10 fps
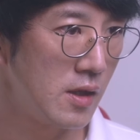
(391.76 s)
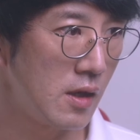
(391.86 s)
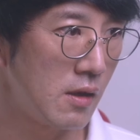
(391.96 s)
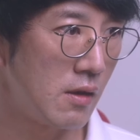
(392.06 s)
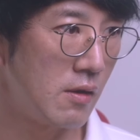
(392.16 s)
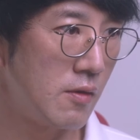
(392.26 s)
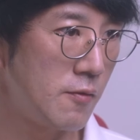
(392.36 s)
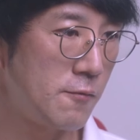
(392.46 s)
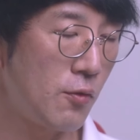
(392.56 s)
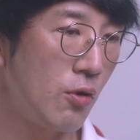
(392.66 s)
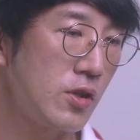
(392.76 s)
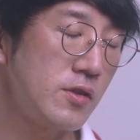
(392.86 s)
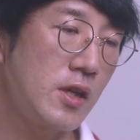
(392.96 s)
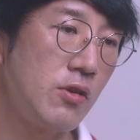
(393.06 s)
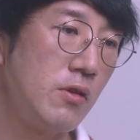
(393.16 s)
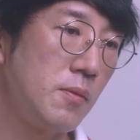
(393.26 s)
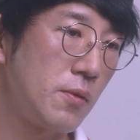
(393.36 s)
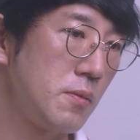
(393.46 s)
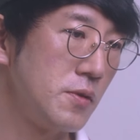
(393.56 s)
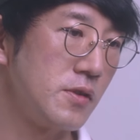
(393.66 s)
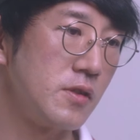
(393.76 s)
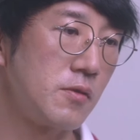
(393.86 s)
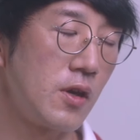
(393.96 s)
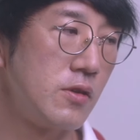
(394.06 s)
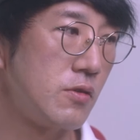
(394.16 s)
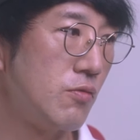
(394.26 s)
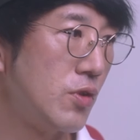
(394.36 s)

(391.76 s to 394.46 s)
For the security purposes, because